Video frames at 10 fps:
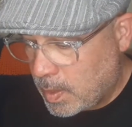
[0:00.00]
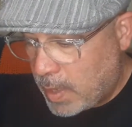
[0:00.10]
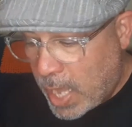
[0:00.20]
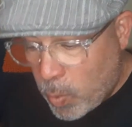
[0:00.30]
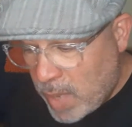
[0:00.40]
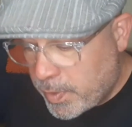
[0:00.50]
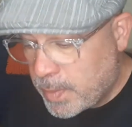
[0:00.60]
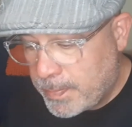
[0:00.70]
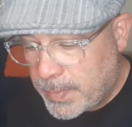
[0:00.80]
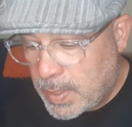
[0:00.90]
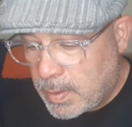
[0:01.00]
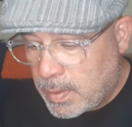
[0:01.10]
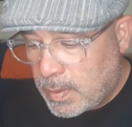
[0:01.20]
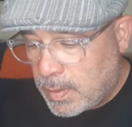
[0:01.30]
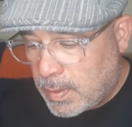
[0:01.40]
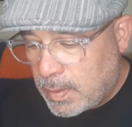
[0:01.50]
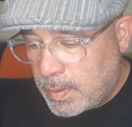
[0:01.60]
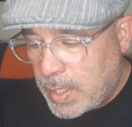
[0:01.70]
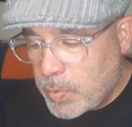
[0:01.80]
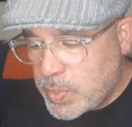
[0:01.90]
However,
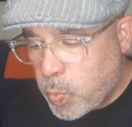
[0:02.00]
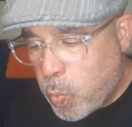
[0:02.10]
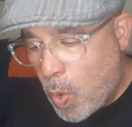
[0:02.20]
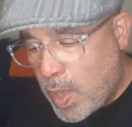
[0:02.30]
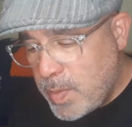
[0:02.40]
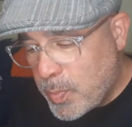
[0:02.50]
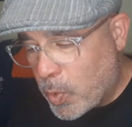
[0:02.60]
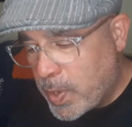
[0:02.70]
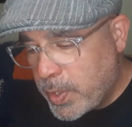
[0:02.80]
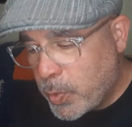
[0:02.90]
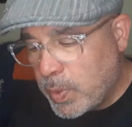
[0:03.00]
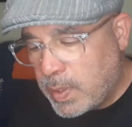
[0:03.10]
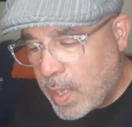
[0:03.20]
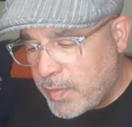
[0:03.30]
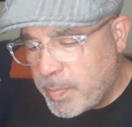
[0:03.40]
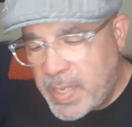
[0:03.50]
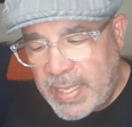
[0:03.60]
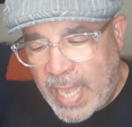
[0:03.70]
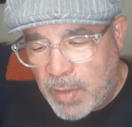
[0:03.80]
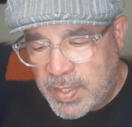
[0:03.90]
there was one boy who loved
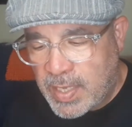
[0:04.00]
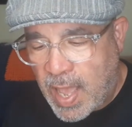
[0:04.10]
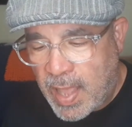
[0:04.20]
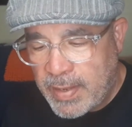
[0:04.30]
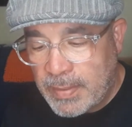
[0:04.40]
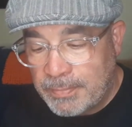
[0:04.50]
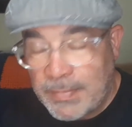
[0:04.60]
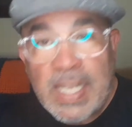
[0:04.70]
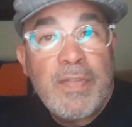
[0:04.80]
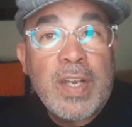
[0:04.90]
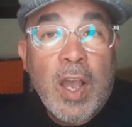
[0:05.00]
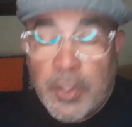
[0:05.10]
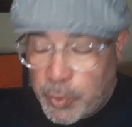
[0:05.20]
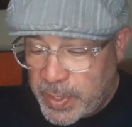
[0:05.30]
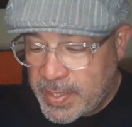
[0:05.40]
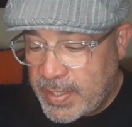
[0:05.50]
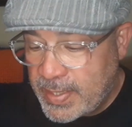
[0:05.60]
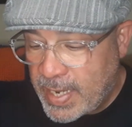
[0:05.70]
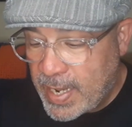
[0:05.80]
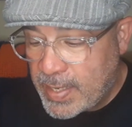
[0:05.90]
being outside. Even on drizzly
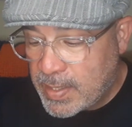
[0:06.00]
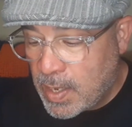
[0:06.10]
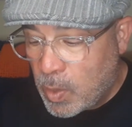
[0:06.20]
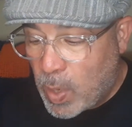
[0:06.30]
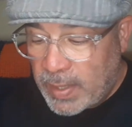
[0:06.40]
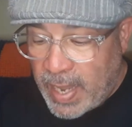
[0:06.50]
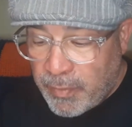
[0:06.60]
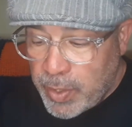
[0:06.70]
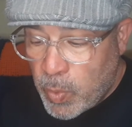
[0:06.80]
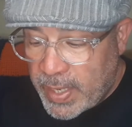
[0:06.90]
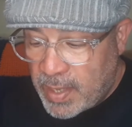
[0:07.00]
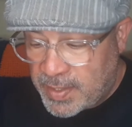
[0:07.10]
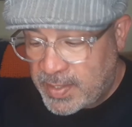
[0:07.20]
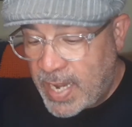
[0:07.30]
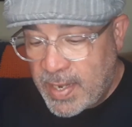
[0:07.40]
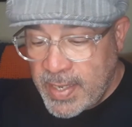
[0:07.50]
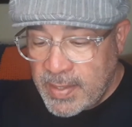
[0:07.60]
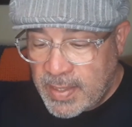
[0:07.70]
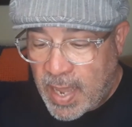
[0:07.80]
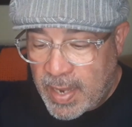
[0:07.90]
days, while everyone else stayed
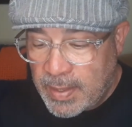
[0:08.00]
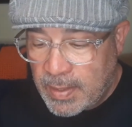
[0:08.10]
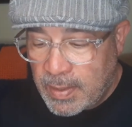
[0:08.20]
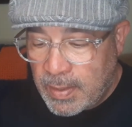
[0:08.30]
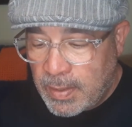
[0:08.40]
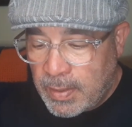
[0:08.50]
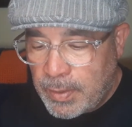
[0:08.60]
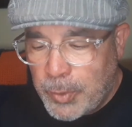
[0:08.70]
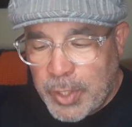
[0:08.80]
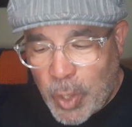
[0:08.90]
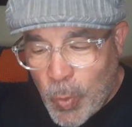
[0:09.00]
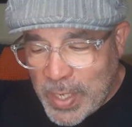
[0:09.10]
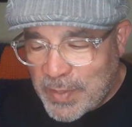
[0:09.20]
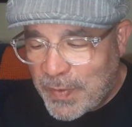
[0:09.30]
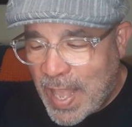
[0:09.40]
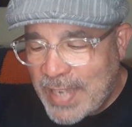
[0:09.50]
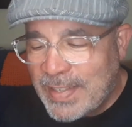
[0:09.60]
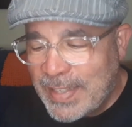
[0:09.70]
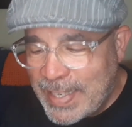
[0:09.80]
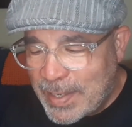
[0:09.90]
inside, you could always find
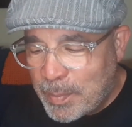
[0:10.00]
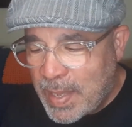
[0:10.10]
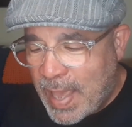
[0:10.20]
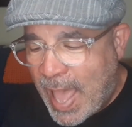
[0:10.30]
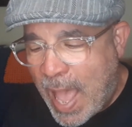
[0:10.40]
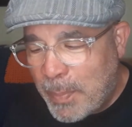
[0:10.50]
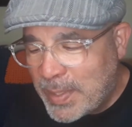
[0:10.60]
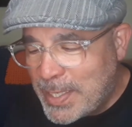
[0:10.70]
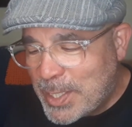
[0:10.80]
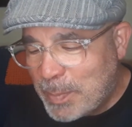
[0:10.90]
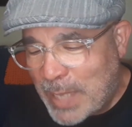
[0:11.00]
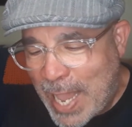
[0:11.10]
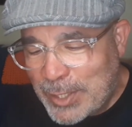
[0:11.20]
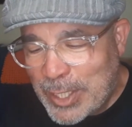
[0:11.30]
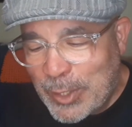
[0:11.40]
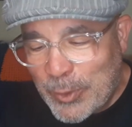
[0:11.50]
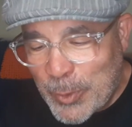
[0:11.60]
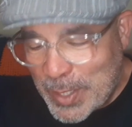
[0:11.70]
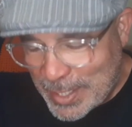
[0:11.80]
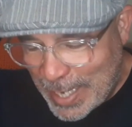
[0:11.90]
Liam happily splashing through
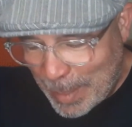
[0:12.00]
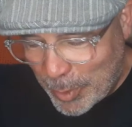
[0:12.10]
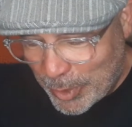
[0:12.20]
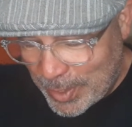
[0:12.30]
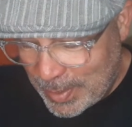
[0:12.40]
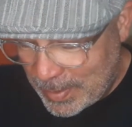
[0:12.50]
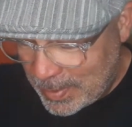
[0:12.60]
his neighborhood.